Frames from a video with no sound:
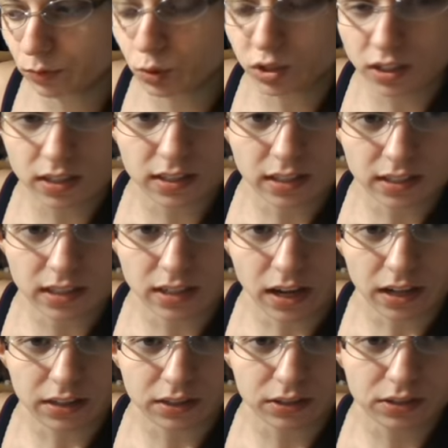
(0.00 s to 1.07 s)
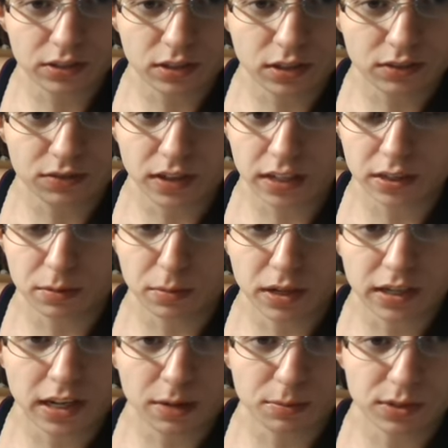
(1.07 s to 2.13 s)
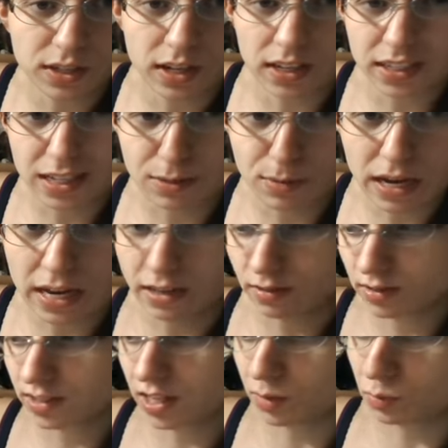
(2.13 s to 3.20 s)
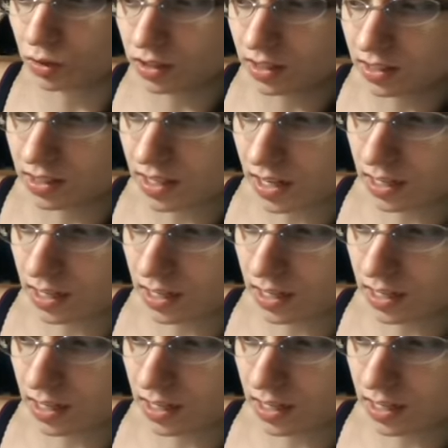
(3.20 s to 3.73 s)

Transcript: $20 to $60, you can find them on Amazon, eBay. Same with these